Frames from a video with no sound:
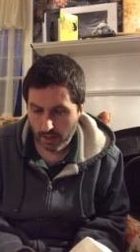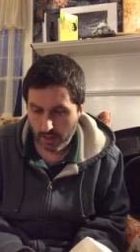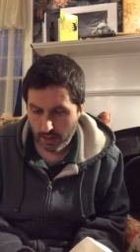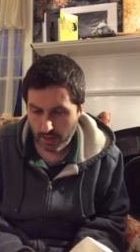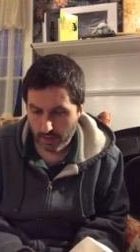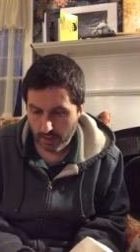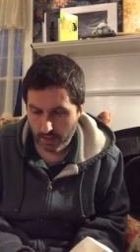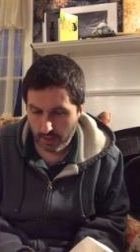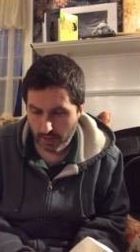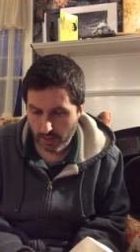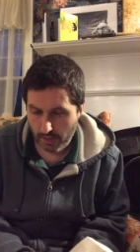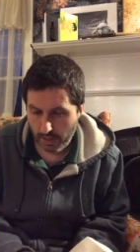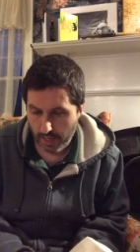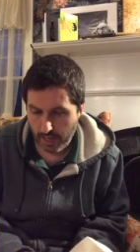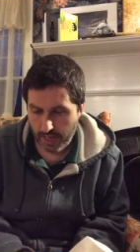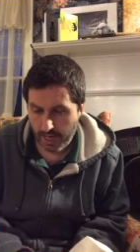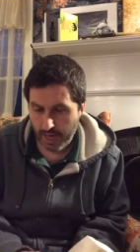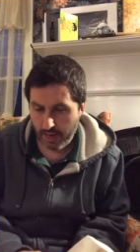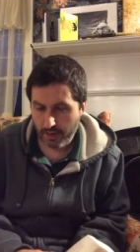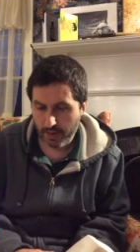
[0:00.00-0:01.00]
It's too
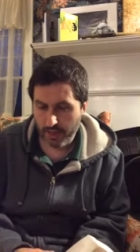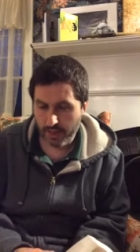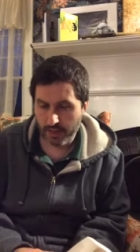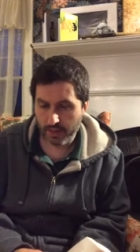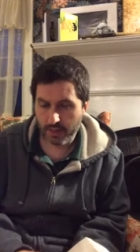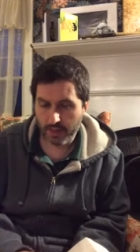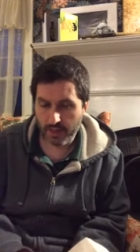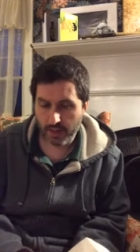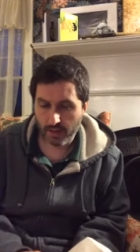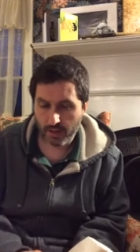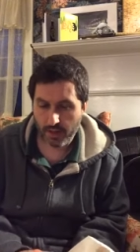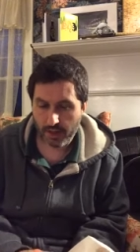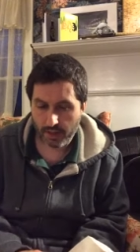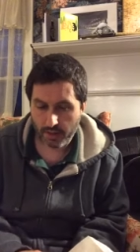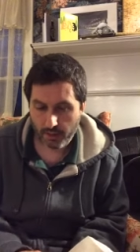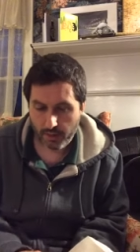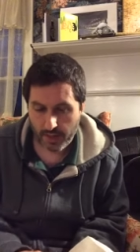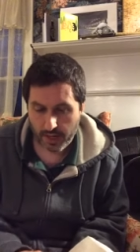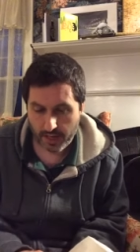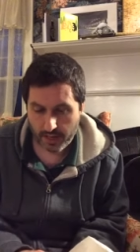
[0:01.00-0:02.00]
late now to consider
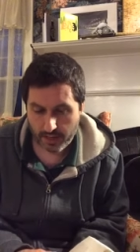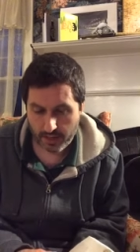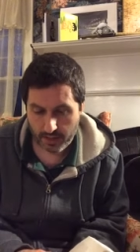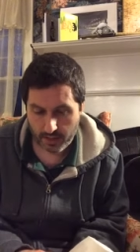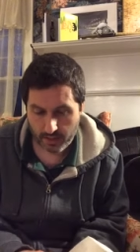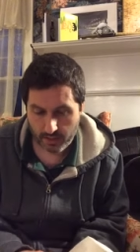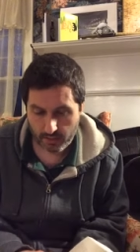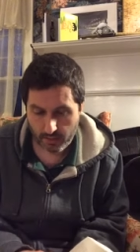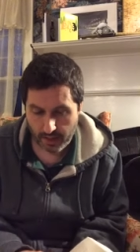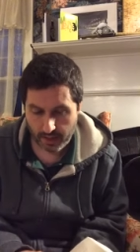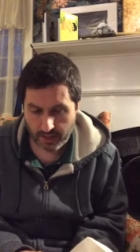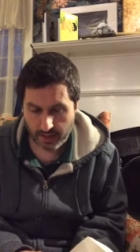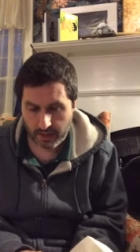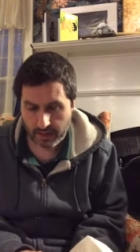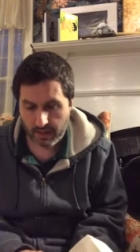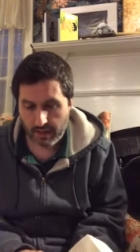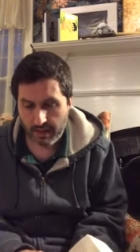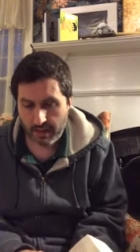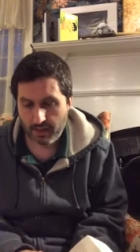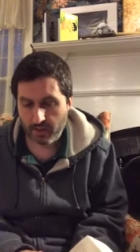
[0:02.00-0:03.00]
otherwise. Rents
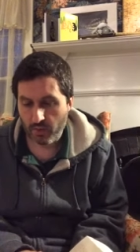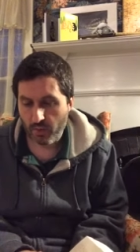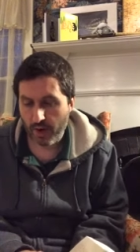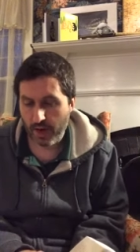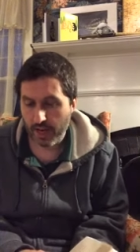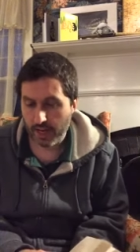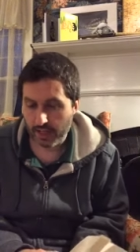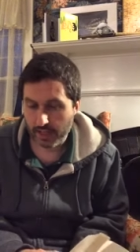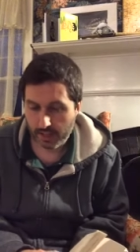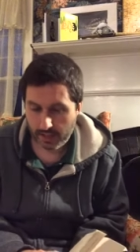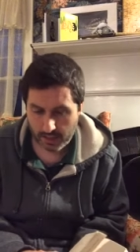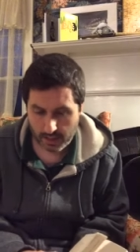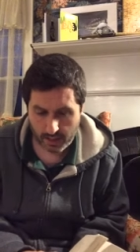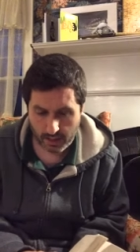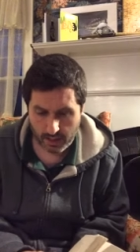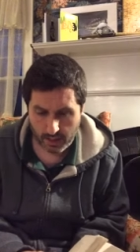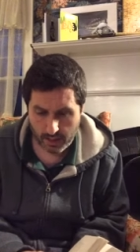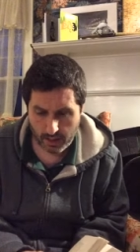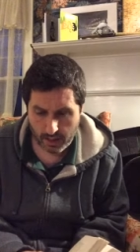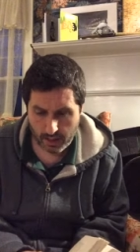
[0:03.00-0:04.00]
is on his way,
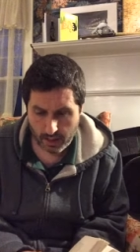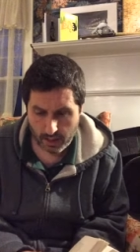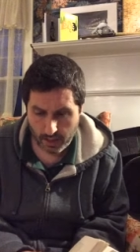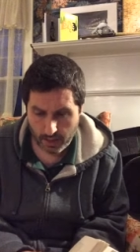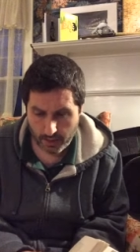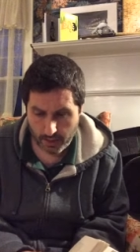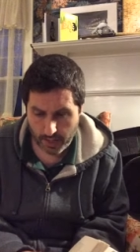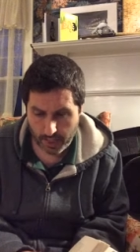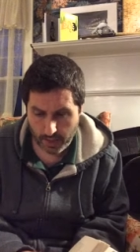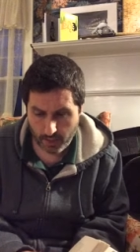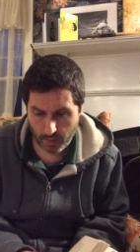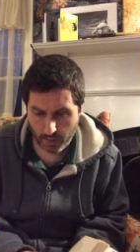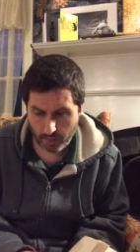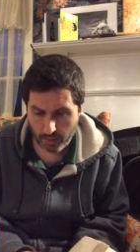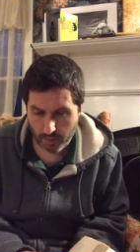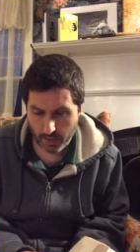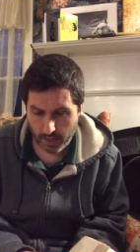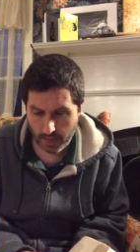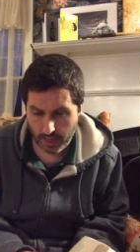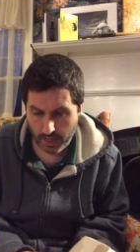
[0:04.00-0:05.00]
I'll take what
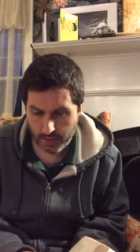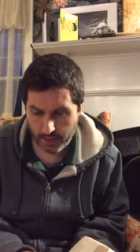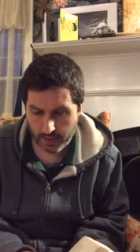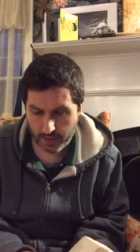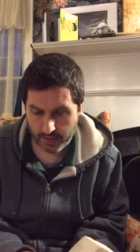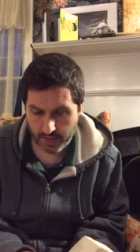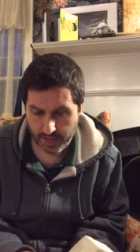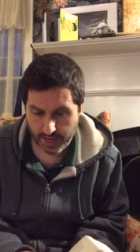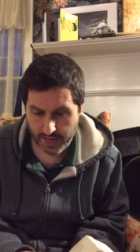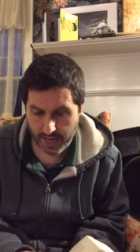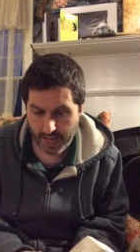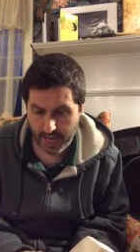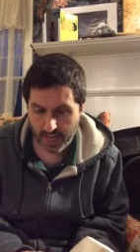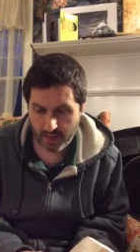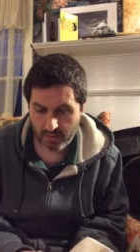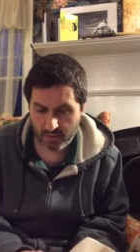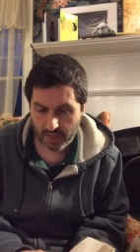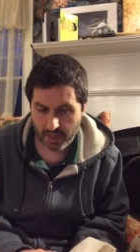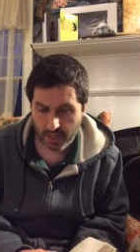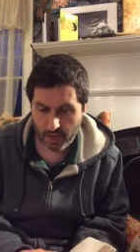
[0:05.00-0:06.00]
precautions I
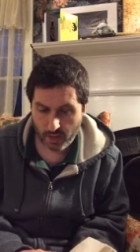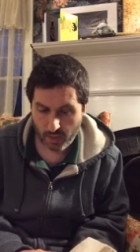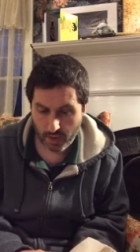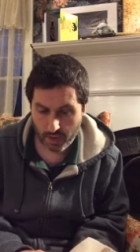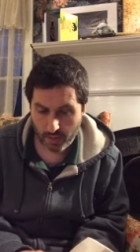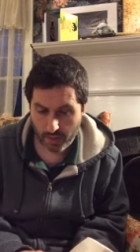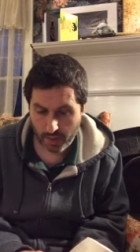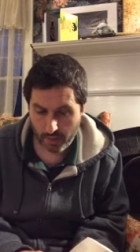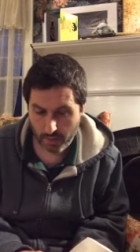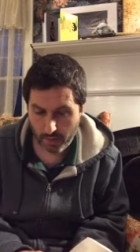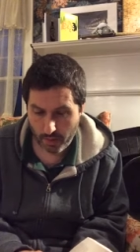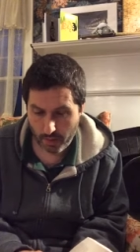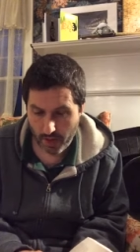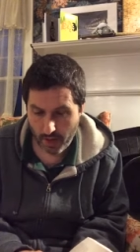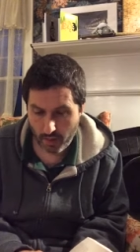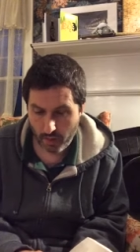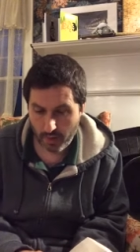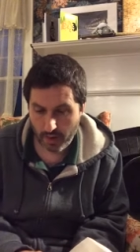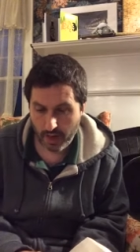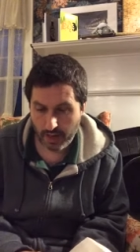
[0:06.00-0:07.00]
can, but the Aura people
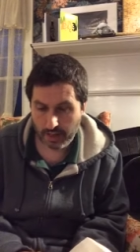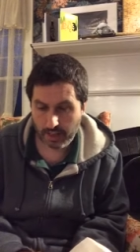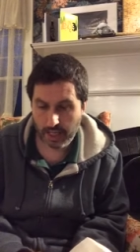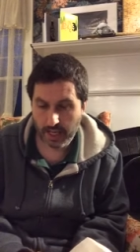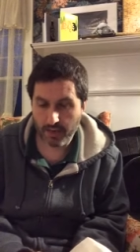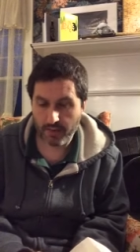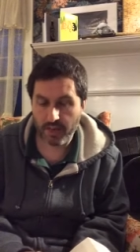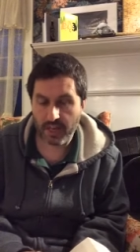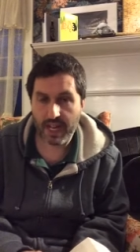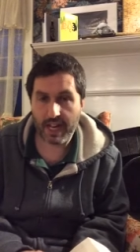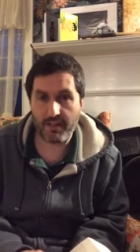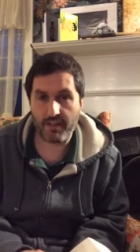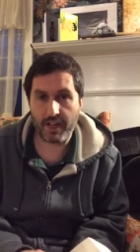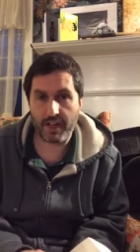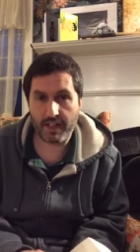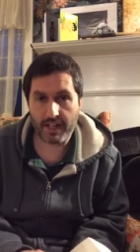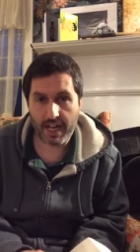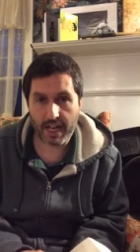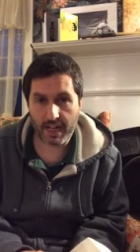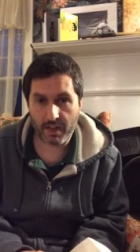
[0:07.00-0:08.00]
know where I live and haven't
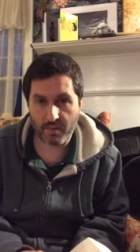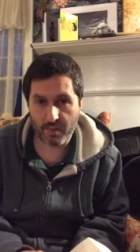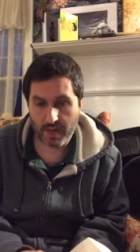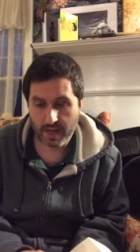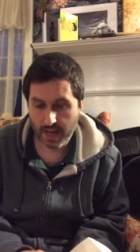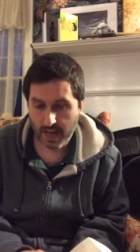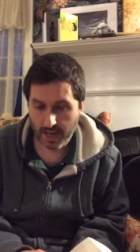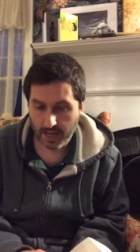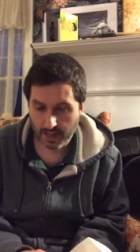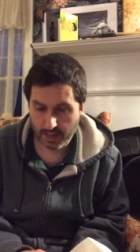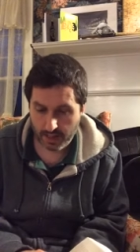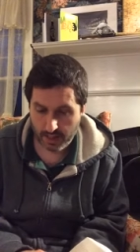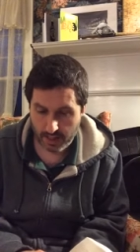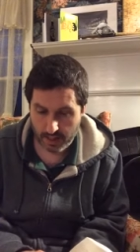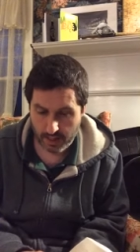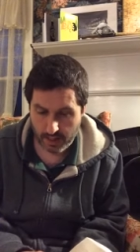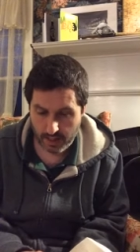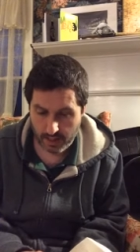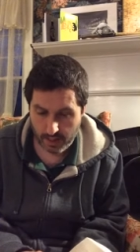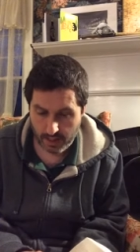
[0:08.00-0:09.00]
attacked me yet.
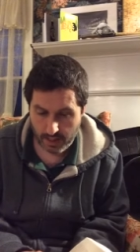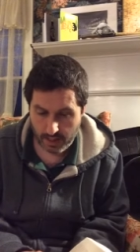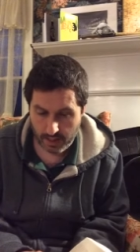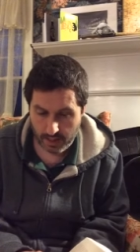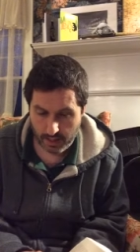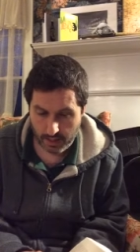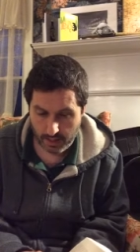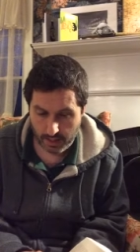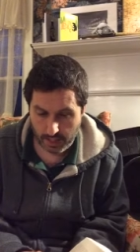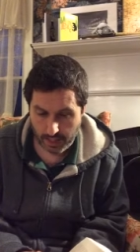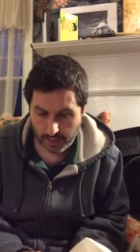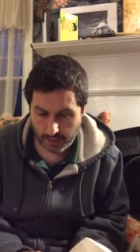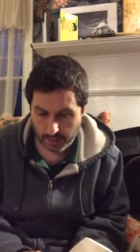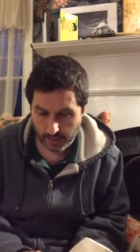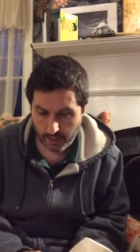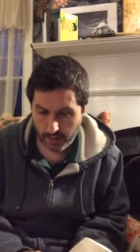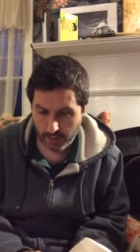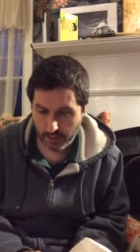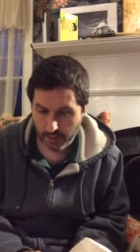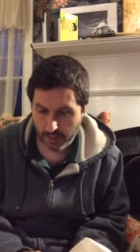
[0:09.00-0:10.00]
The
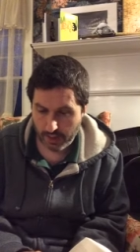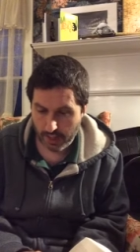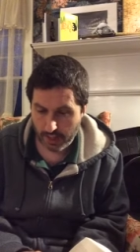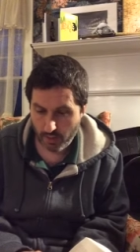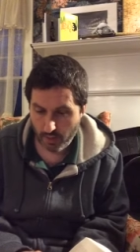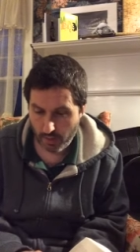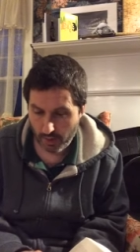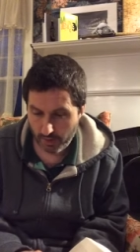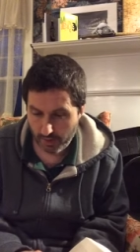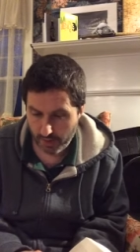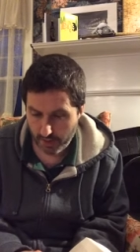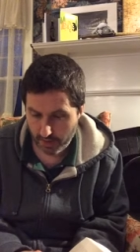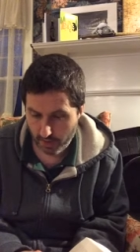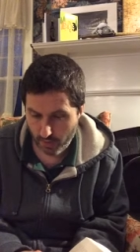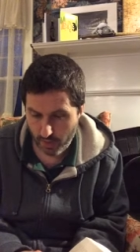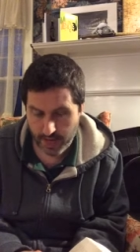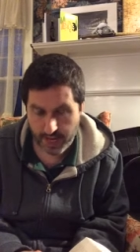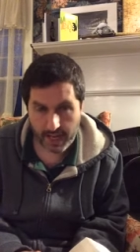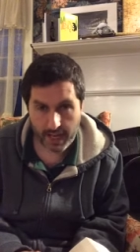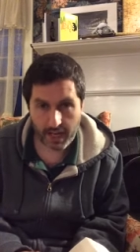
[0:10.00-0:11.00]
likelihood that they will this
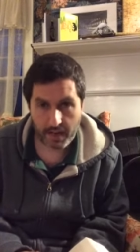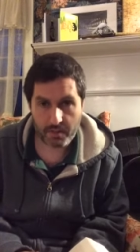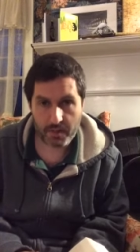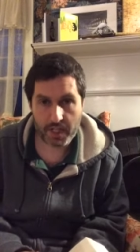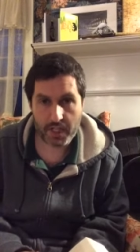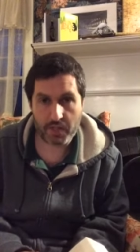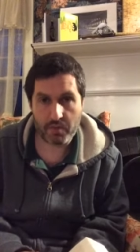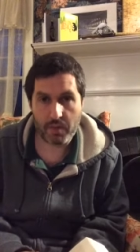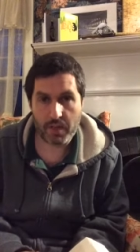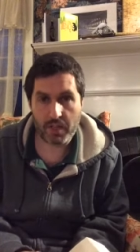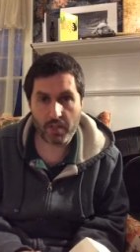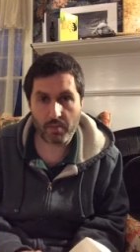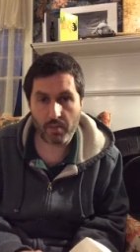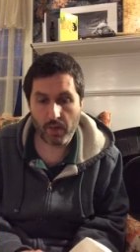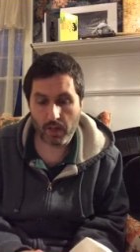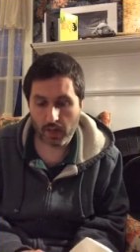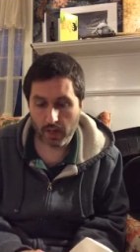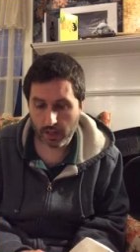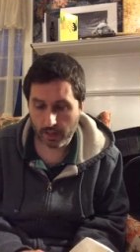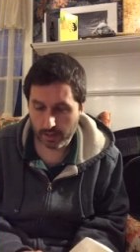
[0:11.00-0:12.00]
weekend must be
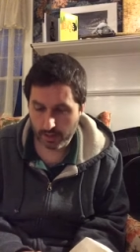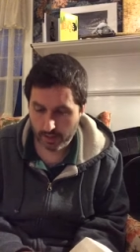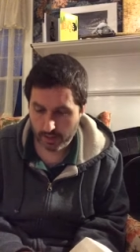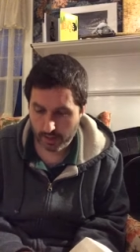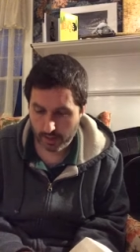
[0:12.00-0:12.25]
small.